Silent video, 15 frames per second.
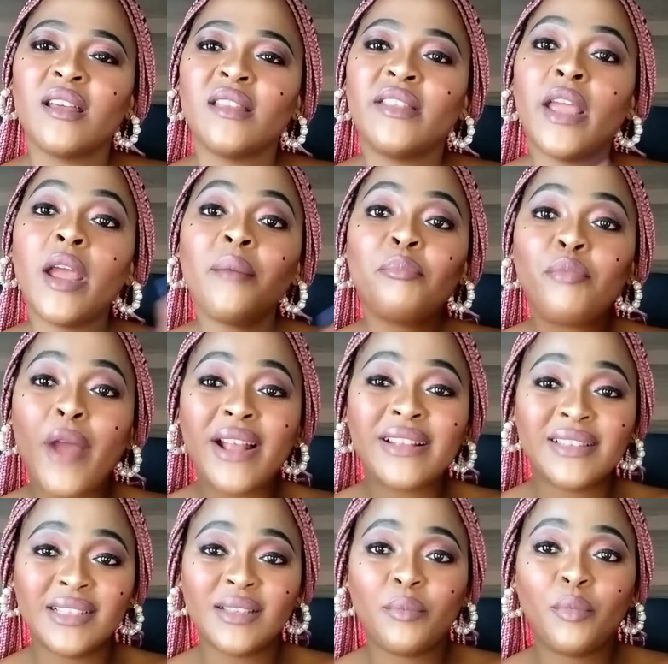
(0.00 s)
Their pranks
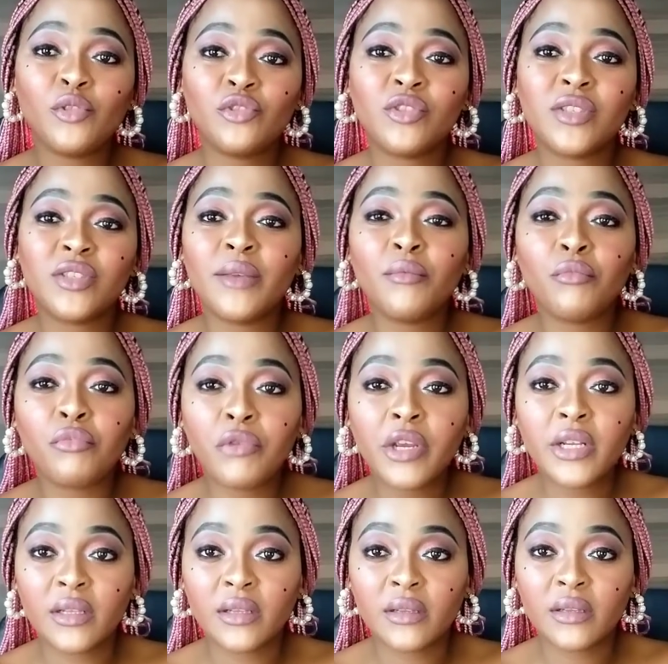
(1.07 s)
are supposed to seem
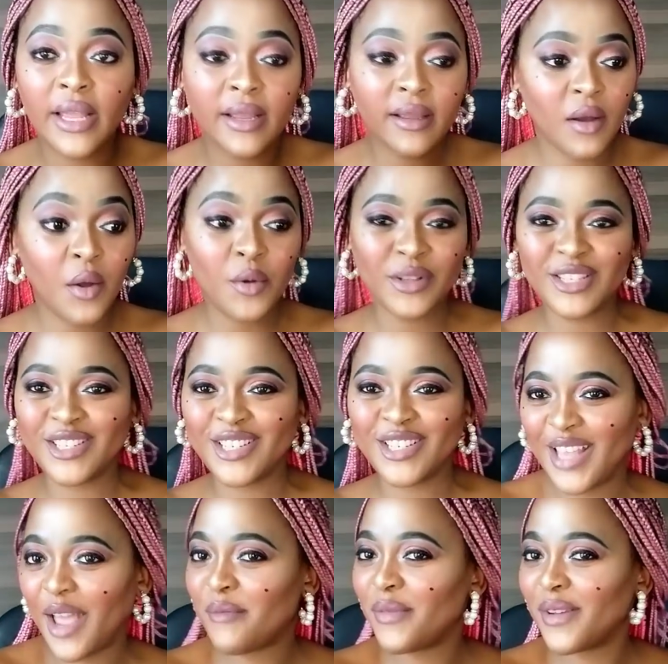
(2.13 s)
real. Like, oh, it's just
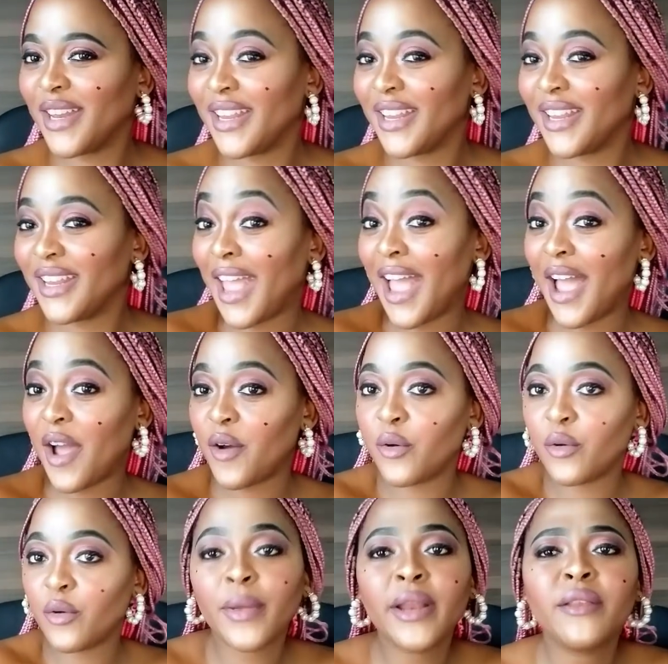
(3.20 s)
happening now.
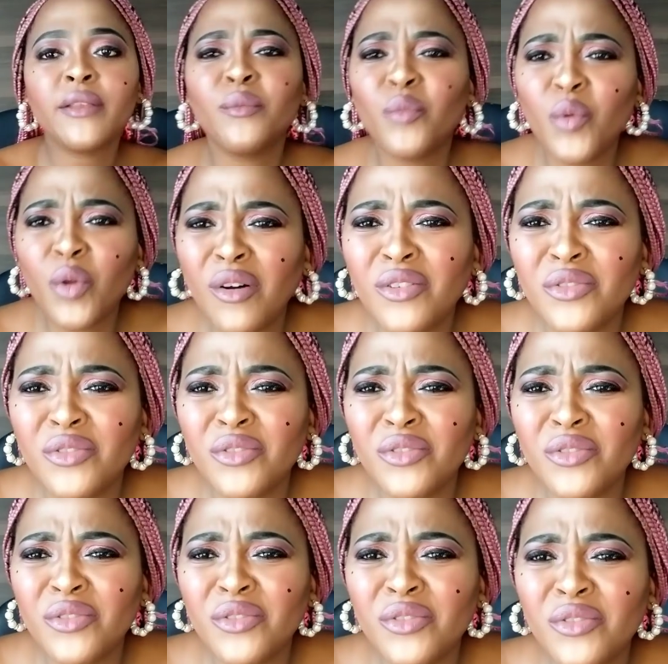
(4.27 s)
But we all know
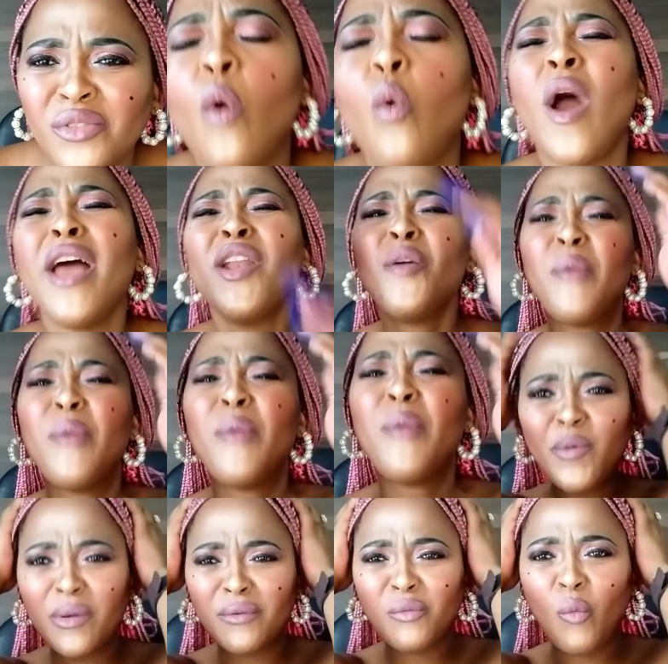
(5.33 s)
it's fake.
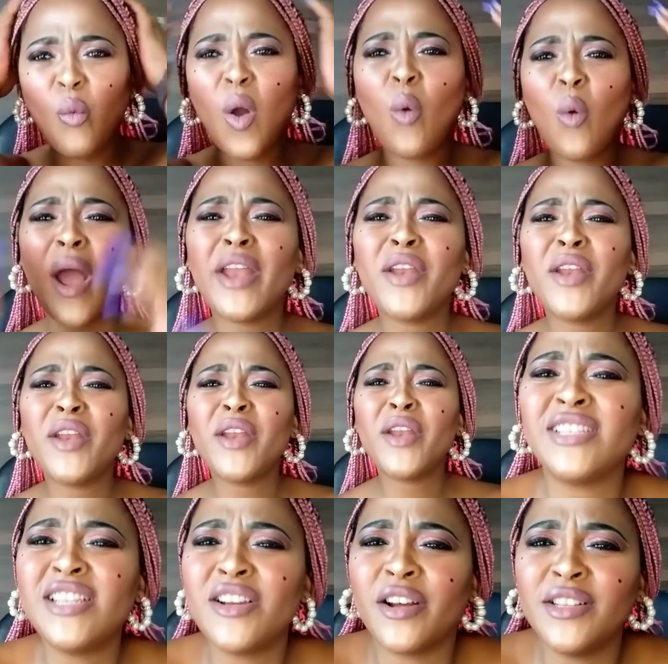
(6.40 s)
Why do we
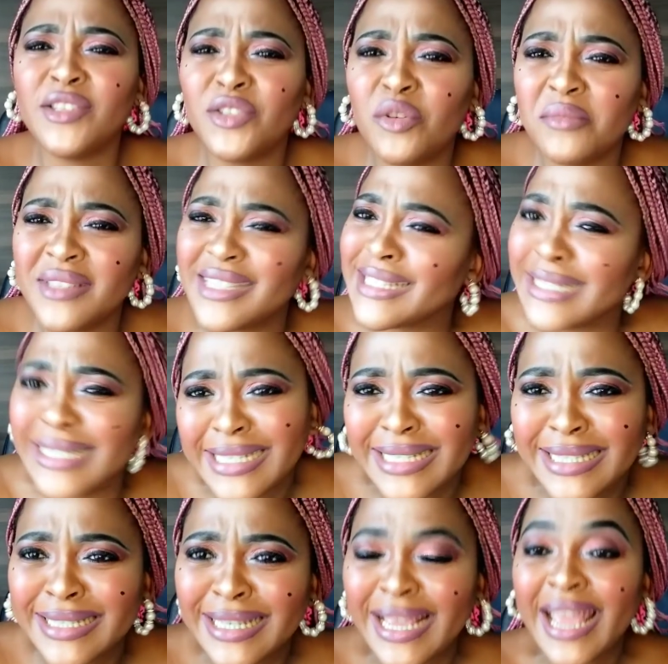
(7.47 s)
actually consume this
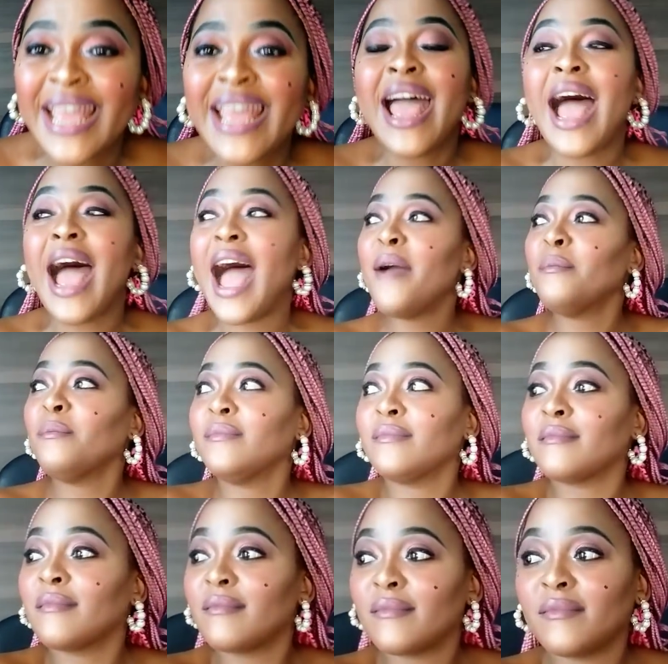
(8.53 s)
shit? I'm
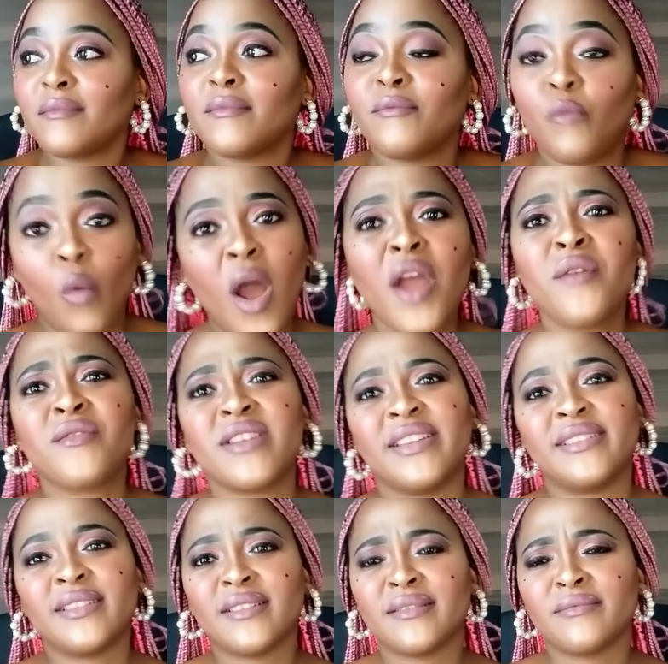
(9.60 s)
worried.
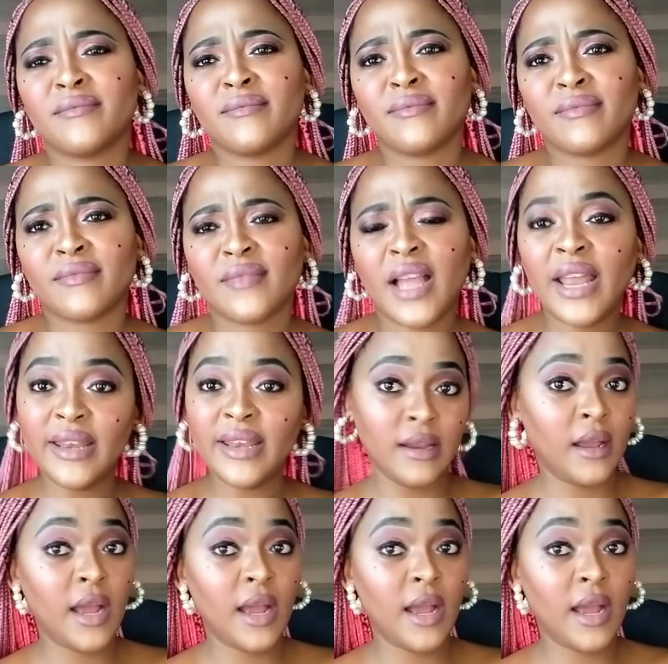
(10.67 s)
And